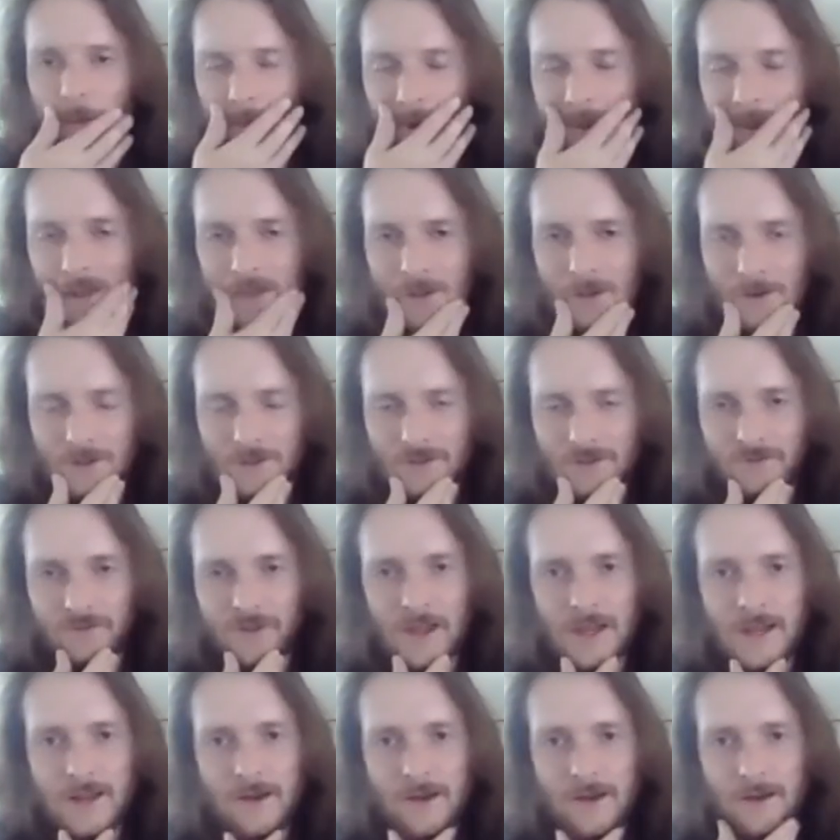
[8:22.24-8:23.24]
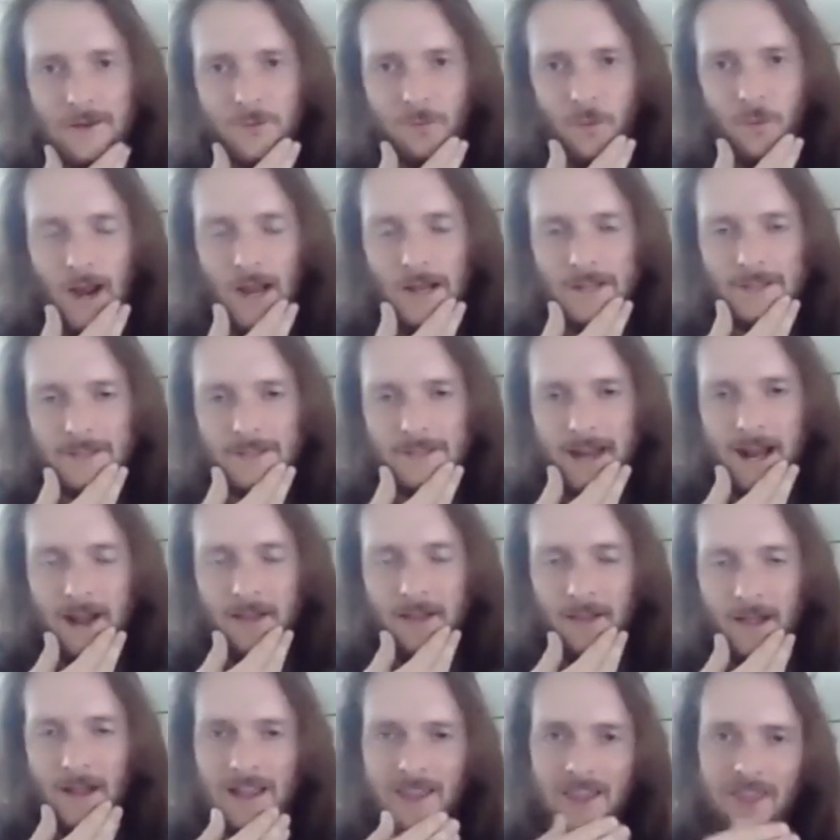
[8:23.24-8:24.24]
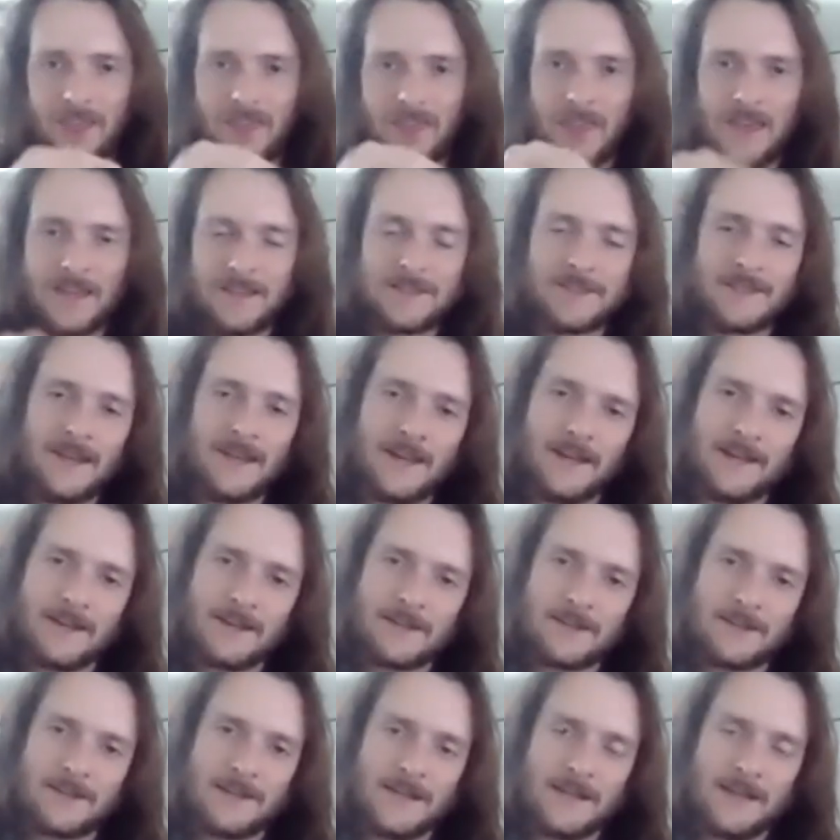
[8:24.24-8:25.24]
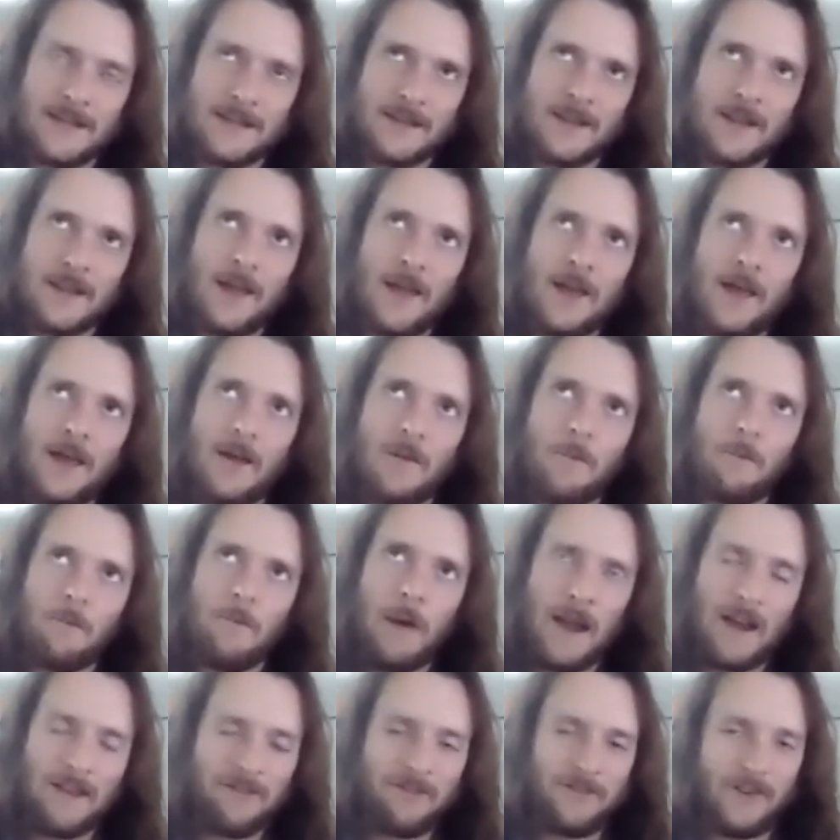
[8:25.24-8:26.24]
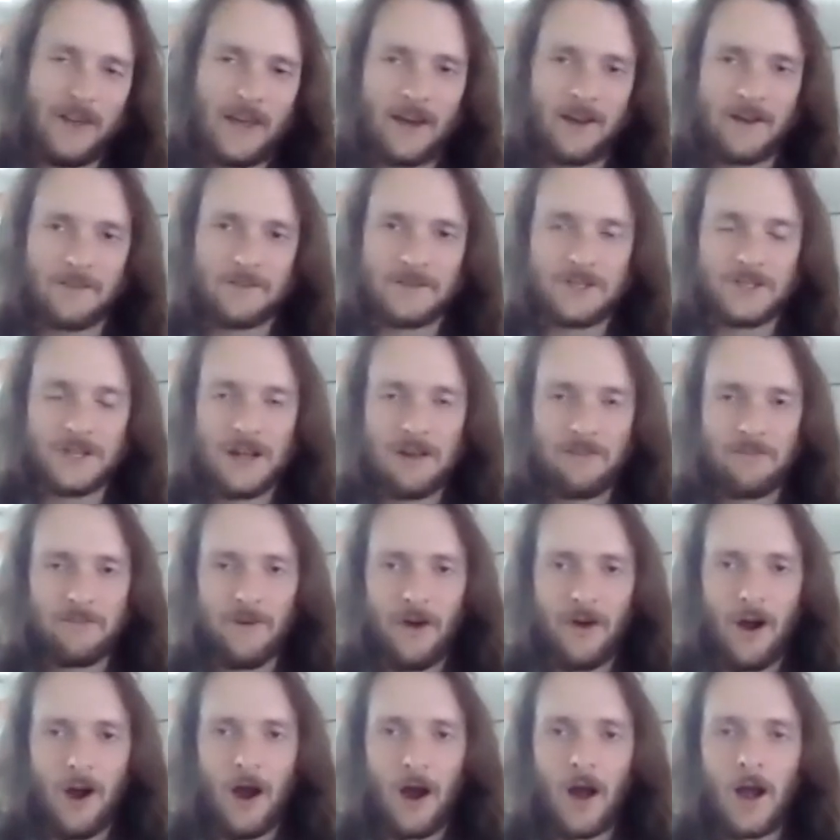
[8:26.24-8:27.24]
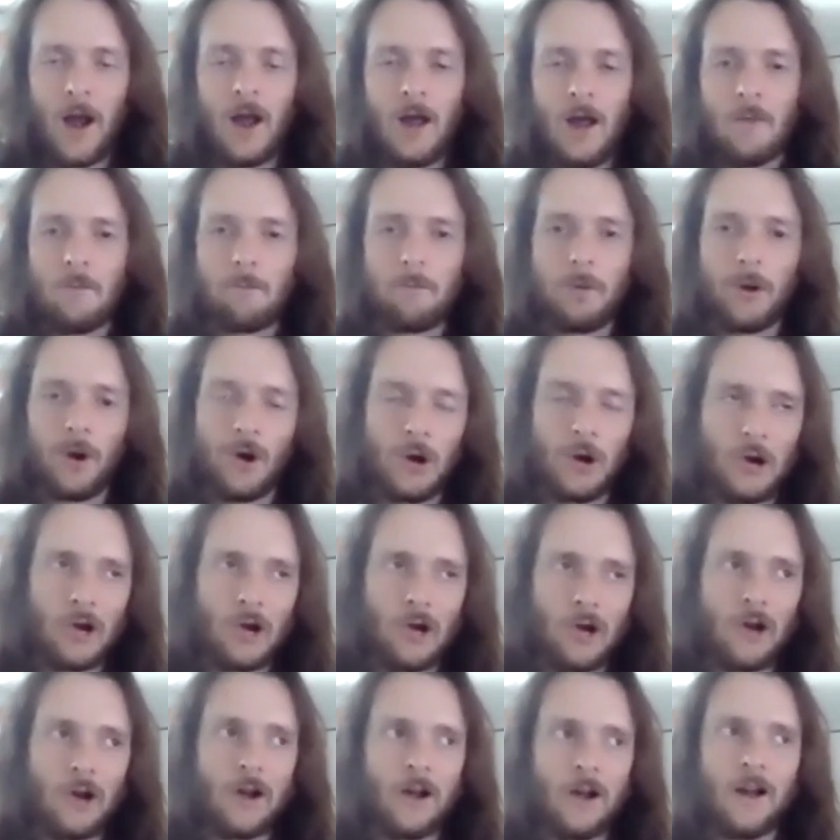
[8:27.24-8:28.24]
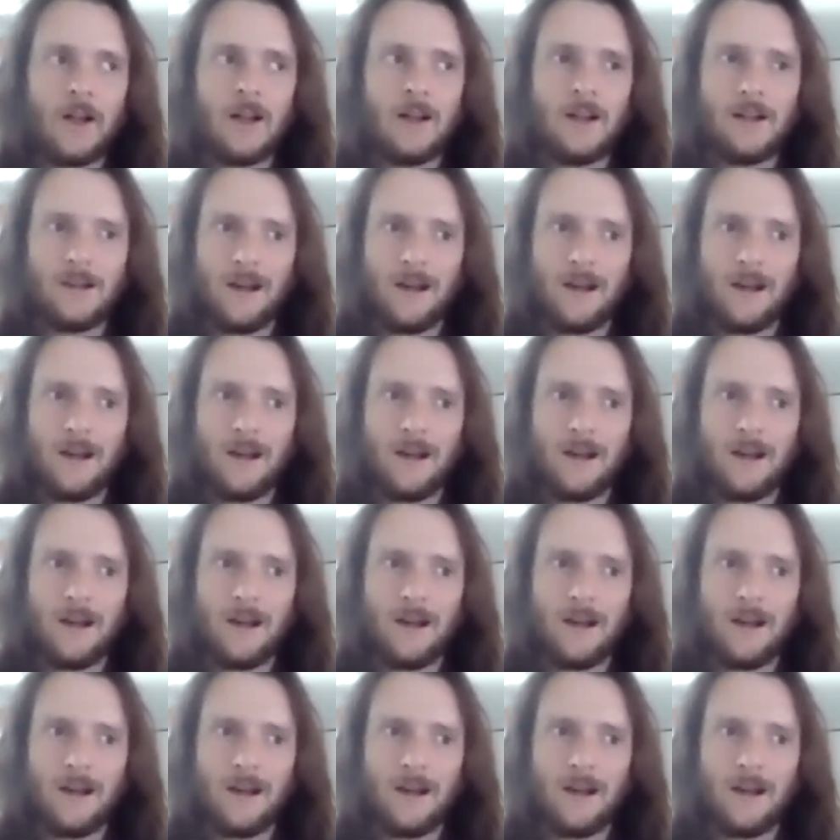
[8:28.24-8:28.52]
in those figures, why it's not like this is the benefit of GFR per